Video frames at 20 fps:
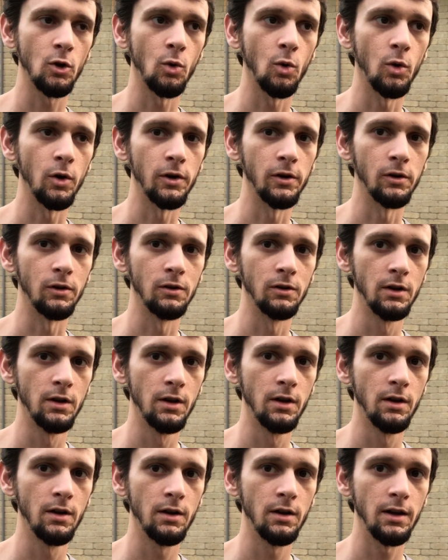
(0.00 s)
coil,
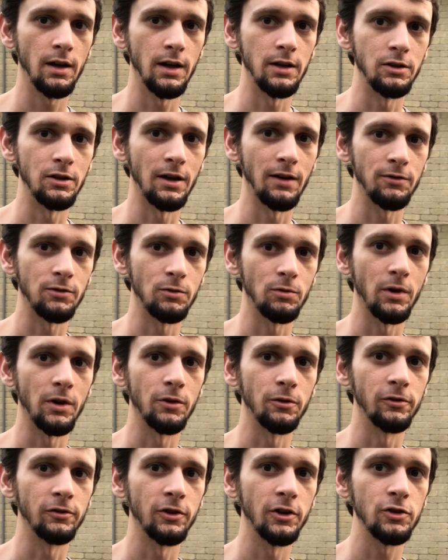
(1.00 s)
and you have to run
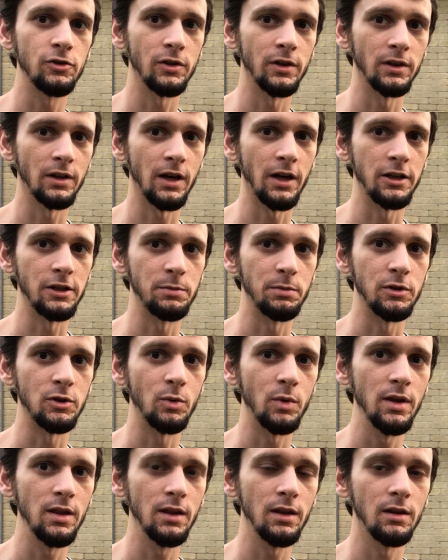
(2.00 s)
the refrigerant lines
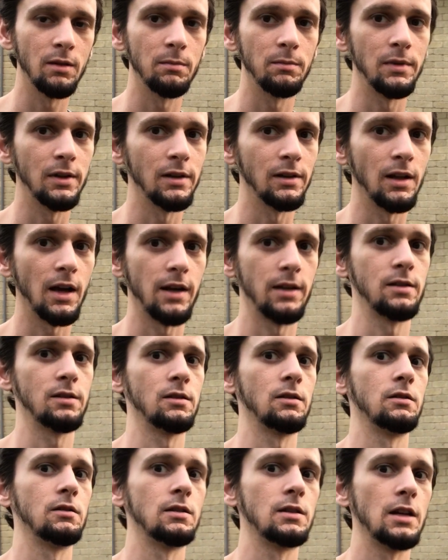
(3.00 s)
between them, be a
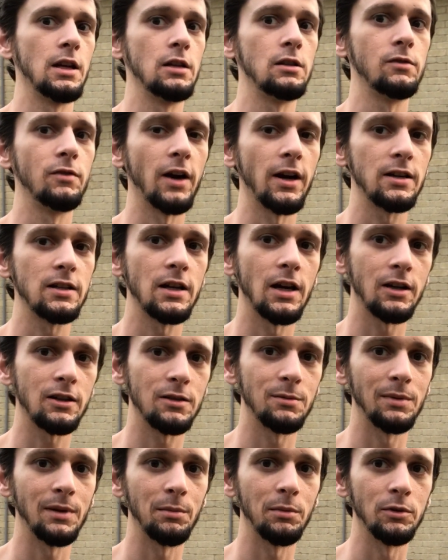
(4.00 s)
licensed HVAC tech
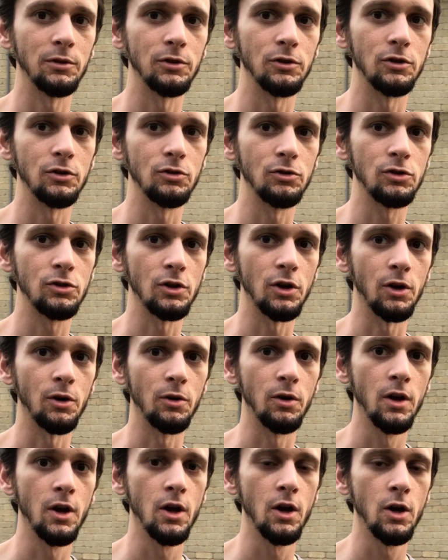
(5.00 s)
to be able to do so.
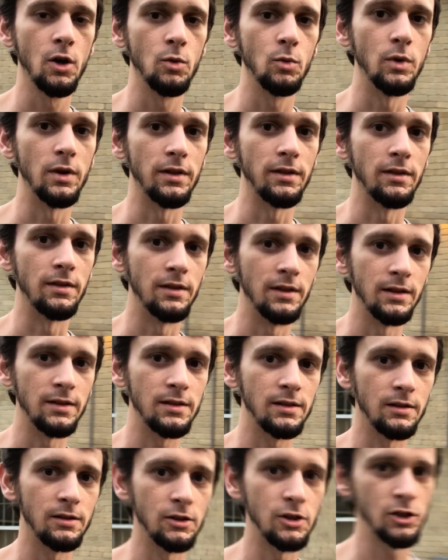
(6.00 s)
With
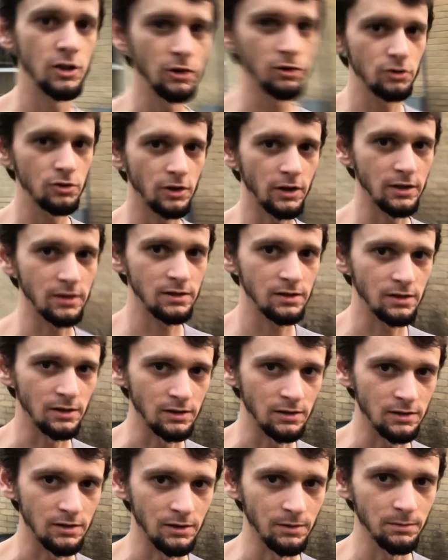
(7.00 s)
this Chiltrix
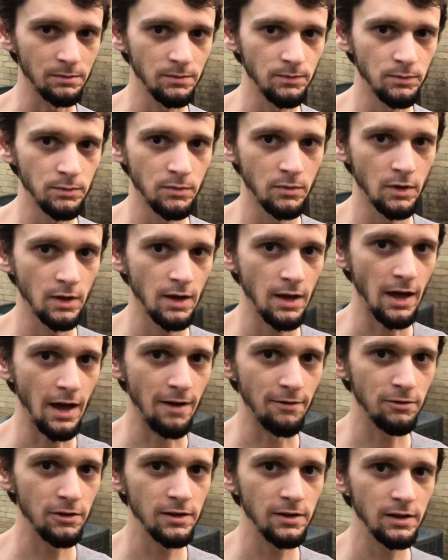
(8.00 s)
system,
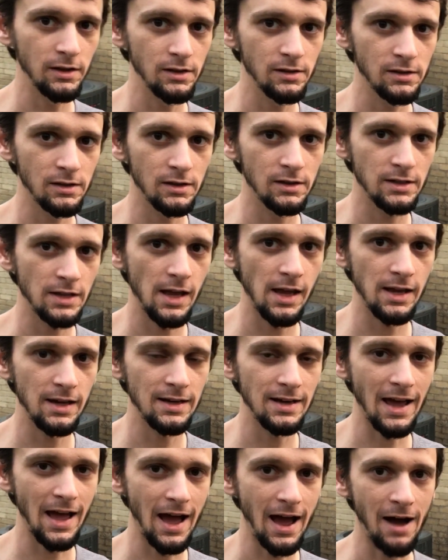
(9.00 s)
everything is
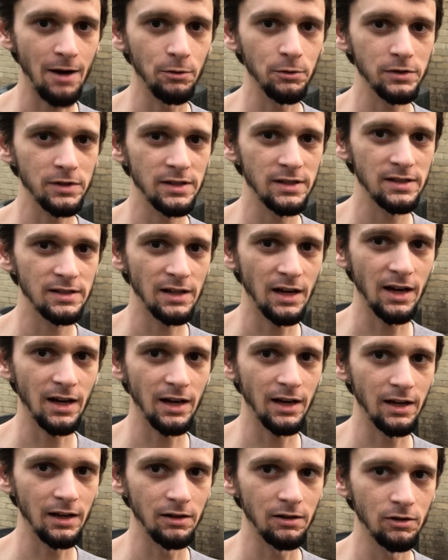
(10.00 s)
contained
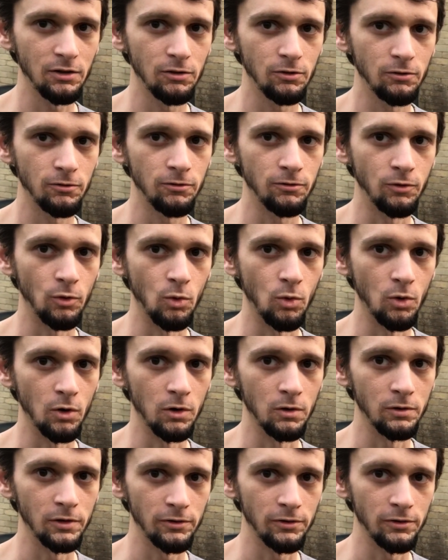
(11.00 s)
outside for